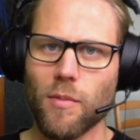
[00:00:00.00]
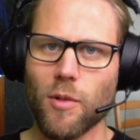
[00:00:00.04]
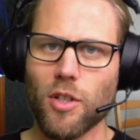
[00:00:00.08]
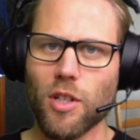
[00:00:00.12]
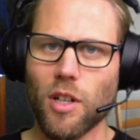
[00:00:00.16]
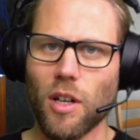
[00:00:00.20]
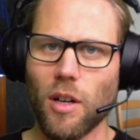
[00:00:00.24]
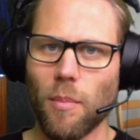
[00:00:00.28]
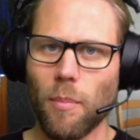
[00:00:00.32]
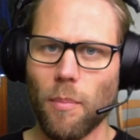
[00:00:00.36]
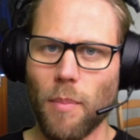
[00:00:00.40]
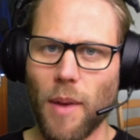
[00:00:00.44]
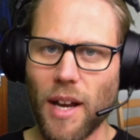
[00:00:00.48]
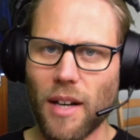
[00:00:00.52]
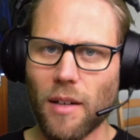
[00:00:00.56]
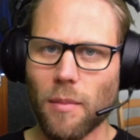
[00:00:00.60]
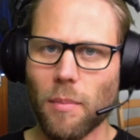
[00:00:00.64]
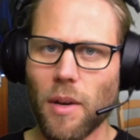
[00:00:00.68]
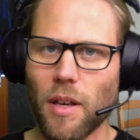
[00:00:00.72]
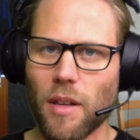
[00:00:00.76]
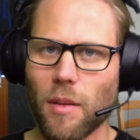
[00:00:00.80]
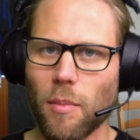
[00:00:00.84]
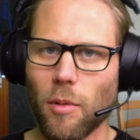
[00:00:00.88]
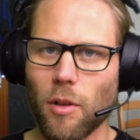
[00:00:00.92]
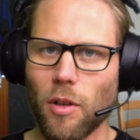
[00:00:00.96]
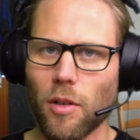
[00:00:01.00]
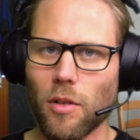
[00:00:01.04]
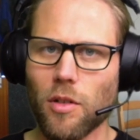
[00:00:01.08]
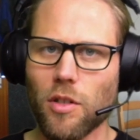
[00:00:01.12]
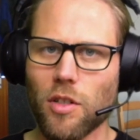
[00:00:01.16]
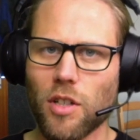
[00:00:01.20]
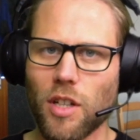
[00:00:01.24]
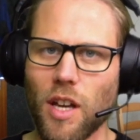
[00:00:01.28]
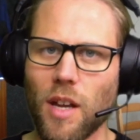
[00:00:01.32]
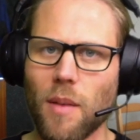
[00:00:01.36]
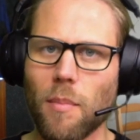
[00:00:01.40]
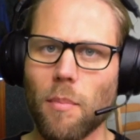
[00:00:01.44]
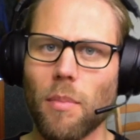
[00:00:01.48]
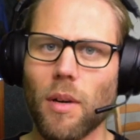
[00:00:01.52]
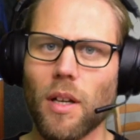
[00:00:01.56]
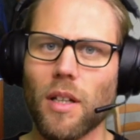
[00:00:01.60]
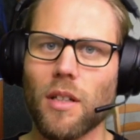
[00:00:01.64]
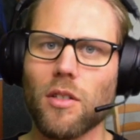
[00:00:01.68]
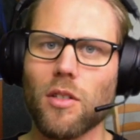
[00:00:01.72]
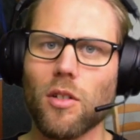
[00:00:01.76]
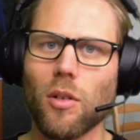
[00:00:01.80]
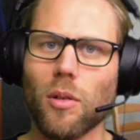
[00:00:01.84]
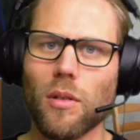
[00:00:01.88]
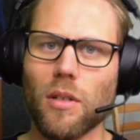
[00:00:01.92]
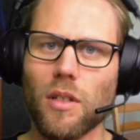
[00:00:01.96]
which are backed by the blockchain
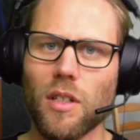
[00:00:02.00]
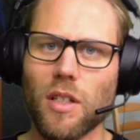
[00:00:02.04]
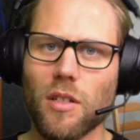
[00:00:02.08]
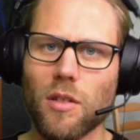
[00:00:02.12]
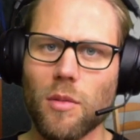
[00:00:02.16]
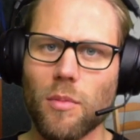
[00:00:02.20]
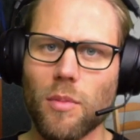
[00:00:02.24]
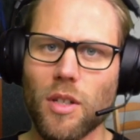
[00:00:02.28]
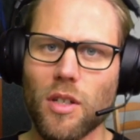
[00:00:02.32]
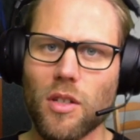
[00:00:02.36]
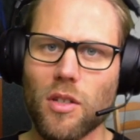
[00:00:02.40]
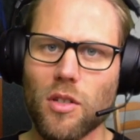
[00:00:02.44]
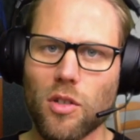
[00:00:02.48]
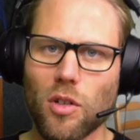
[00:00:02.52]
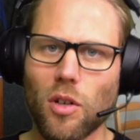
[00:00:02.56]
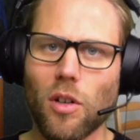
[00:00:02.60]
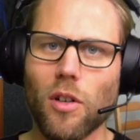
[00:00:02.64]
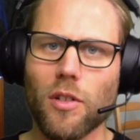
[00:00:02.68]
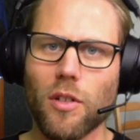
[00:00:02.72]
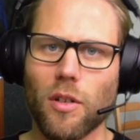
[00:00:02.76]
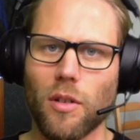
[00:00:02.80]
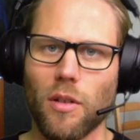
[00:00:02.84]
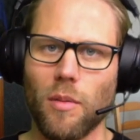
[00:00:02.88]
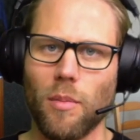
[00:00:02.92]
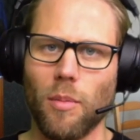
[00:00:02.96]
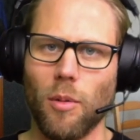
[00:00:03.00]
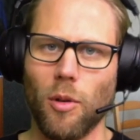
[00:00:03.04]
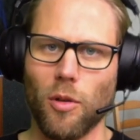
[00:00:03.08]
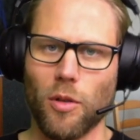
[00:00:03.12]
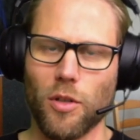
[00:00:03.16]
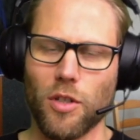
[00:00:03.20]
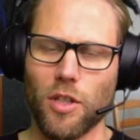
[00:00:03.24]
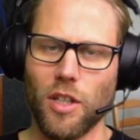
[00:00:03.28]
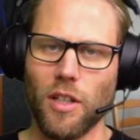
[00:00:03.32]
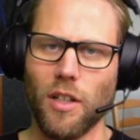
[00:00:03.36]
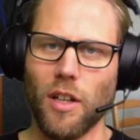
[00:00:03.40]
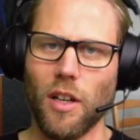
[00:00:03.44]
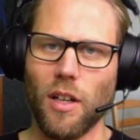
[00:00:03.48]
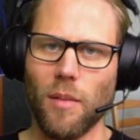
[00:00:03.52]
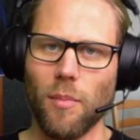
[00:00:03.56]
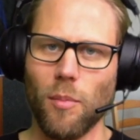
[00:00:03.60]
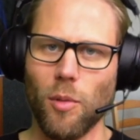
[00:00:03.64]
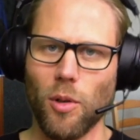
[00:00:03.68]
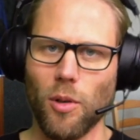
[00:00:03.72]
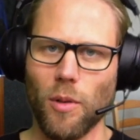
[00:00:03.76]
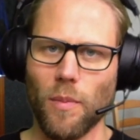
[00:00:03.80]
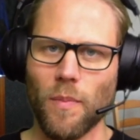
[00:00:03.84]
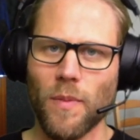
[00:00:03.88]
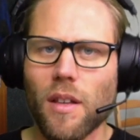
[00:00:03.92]
but don't need to be stored on the blockchain anymore.